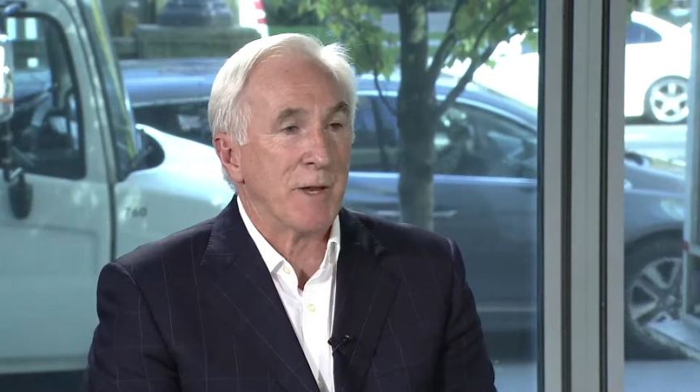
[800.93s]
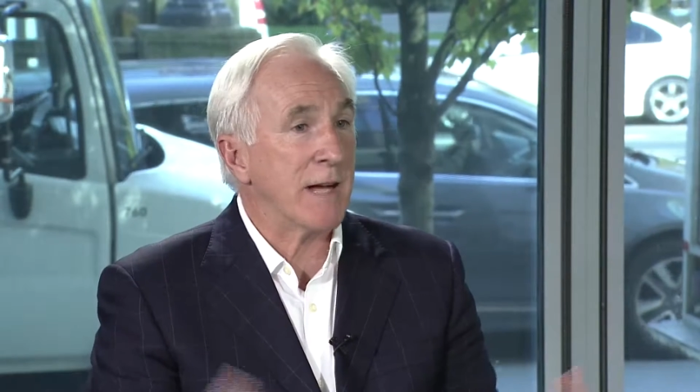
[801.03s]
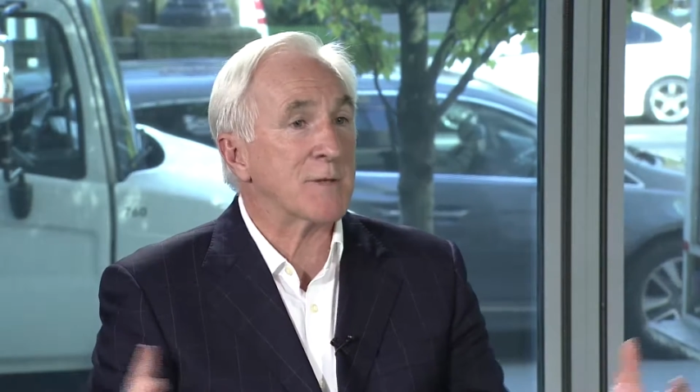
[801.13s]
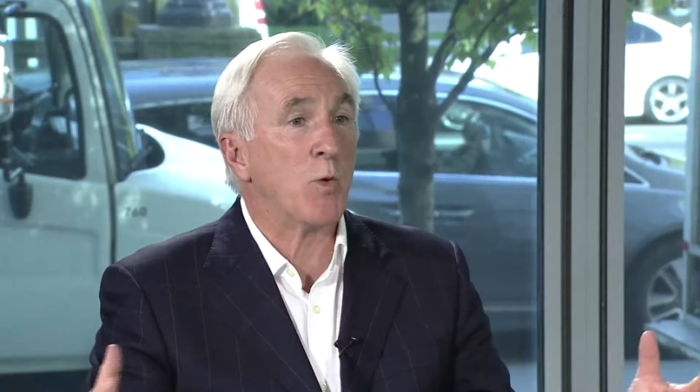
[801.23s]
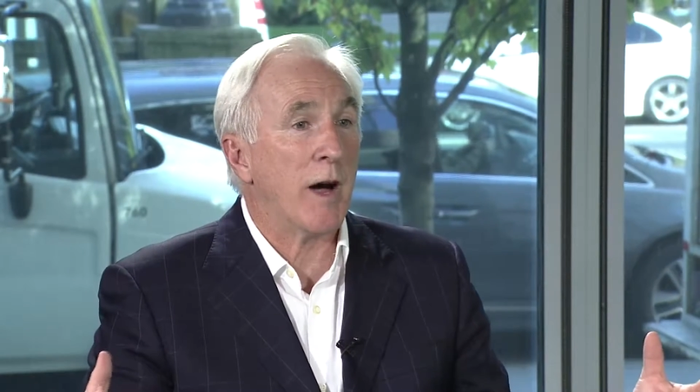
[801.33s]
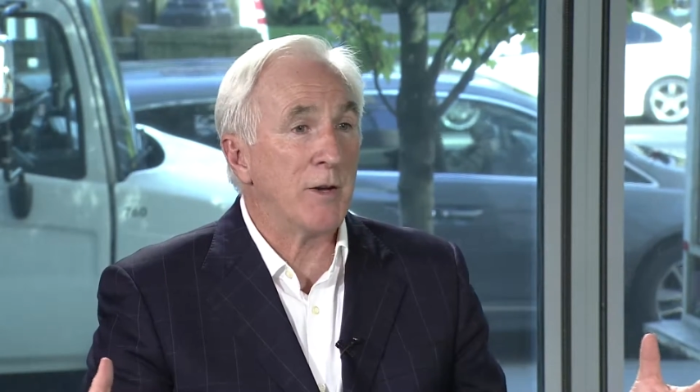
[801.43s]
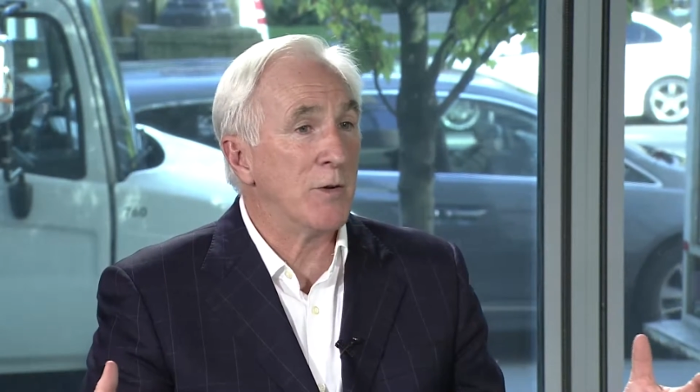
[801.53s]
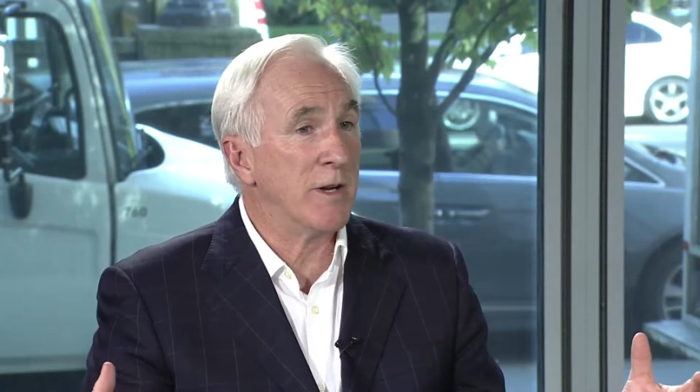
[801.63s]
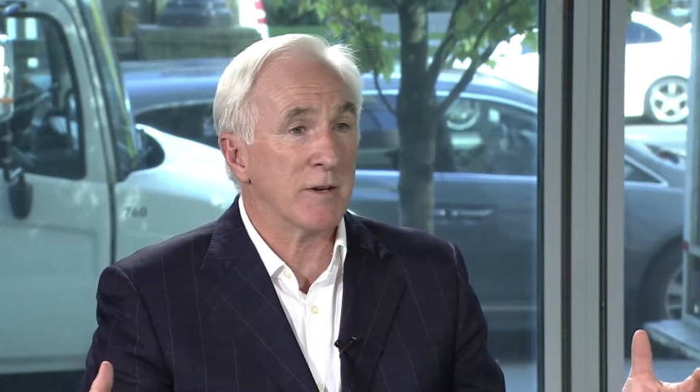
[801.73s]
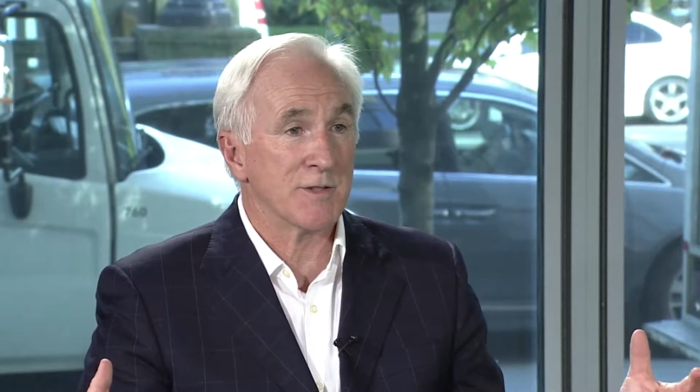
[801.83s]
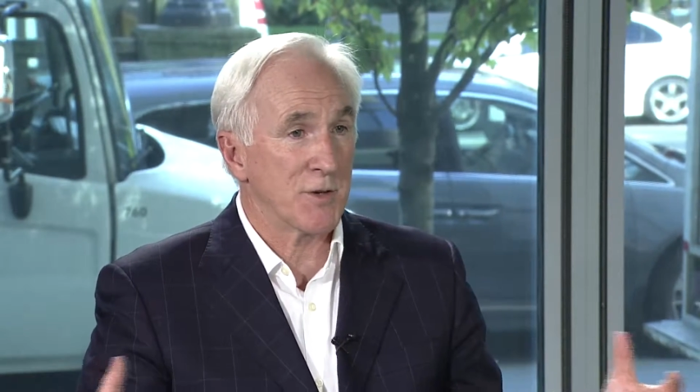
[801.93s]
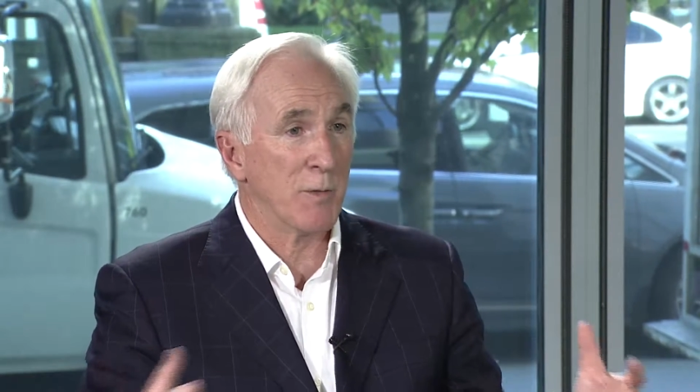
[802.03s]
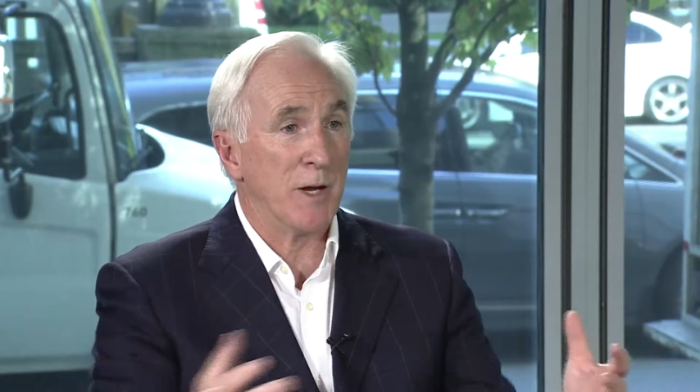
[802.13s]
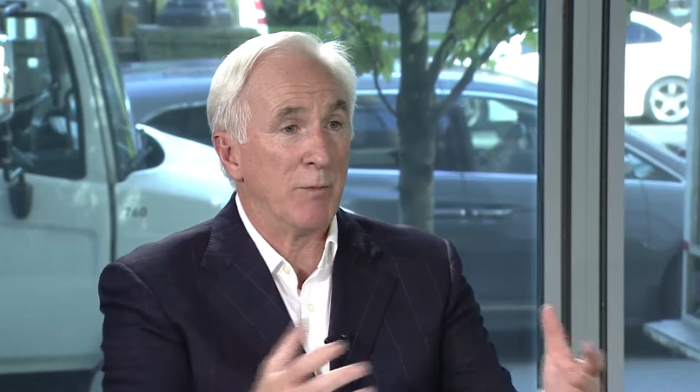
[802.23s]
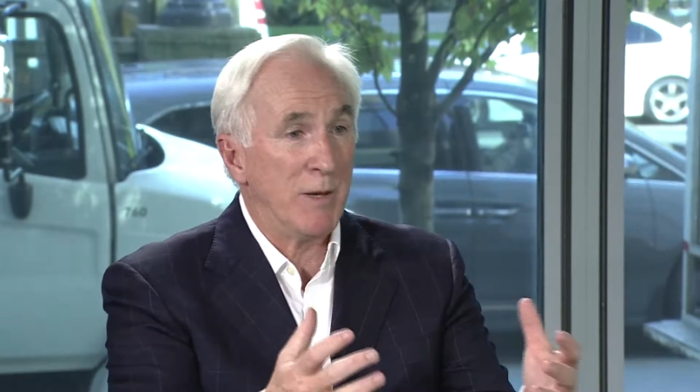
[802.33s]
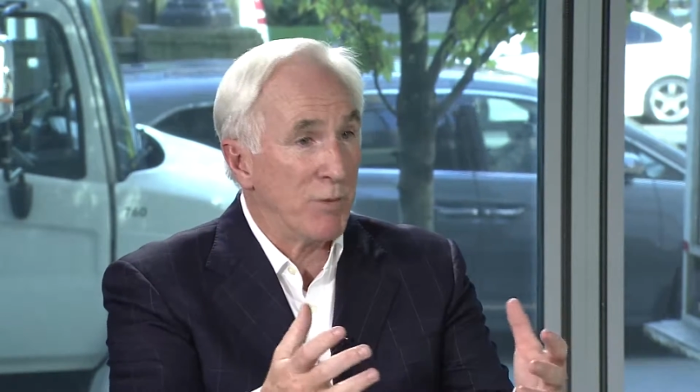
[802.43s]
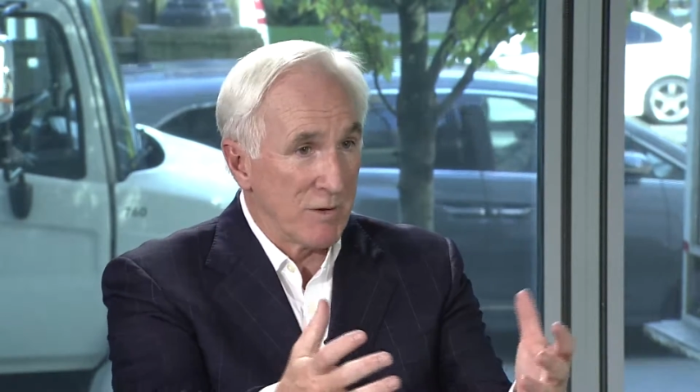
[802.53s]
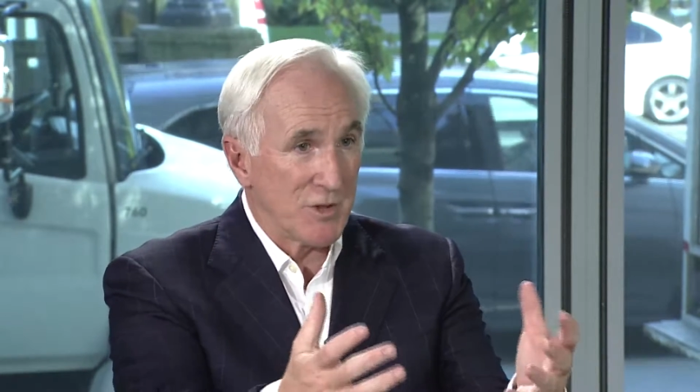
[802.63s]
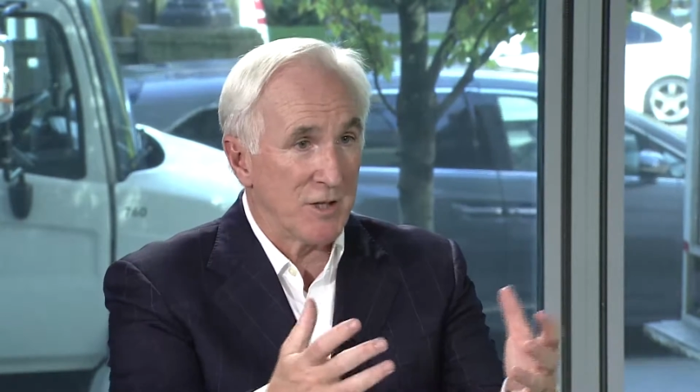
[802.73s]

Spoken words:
I mean, that's why you hear so many people.